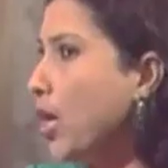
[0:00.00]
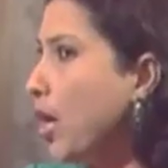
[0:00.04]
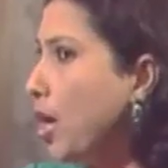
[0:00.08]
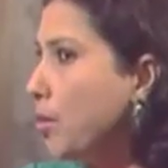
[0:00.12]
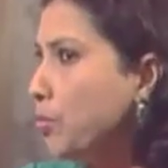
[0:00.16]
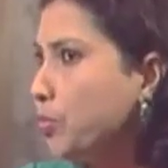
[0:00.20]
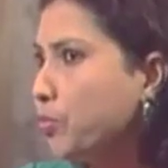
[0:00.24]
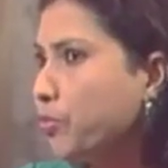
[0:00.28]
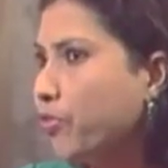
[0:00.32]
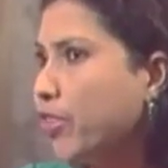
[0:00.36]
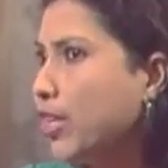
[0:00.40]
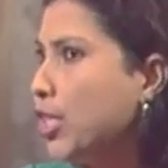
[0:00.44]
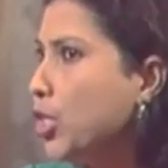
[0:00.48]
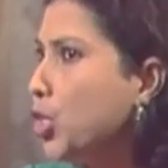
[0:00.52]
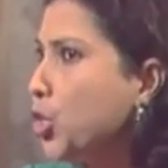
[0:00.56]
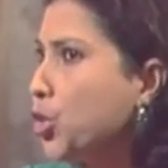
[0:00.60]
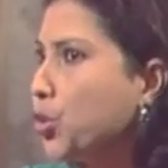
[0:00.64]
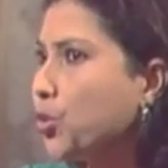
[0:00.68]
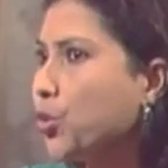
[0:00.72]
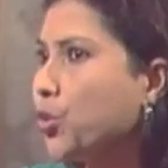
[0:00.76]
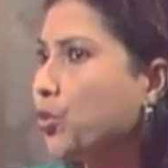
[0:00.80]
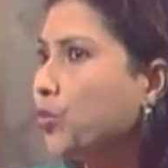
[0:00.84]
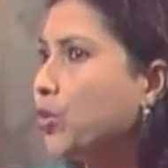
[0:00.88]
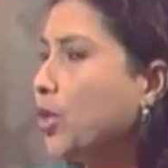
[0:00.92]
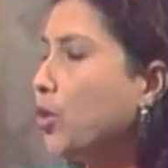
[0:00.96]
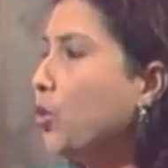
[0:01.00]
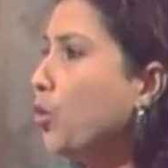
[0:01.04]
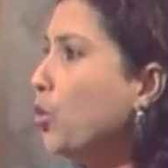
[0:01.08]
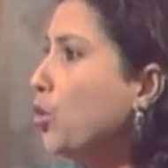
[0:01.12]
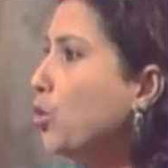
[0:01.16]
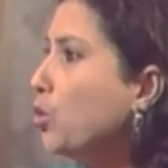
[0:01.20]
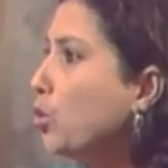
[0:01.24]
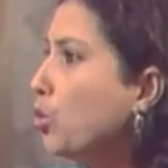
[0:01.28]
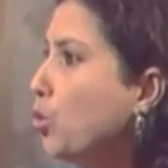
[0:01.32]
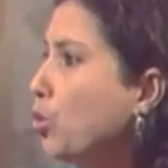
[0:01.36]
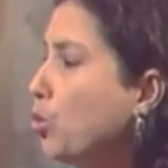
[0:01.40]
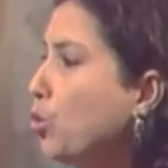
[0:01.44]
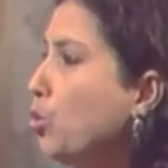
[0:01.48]
I'm very sure we are going
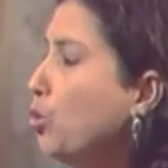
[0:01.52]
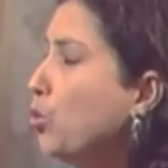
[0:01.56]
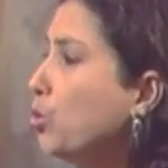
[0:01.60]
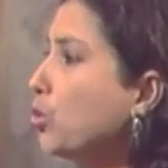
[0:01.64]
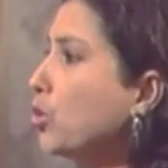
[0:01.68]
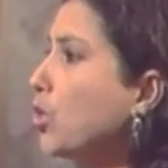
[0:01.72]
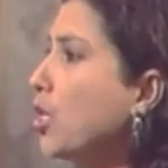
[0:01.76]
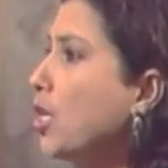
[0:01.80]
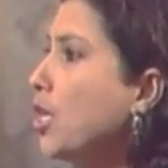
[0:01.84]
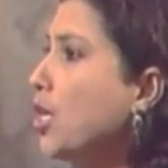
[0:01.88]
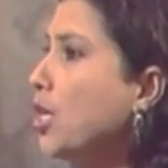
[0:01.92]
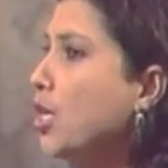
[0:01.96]
to lose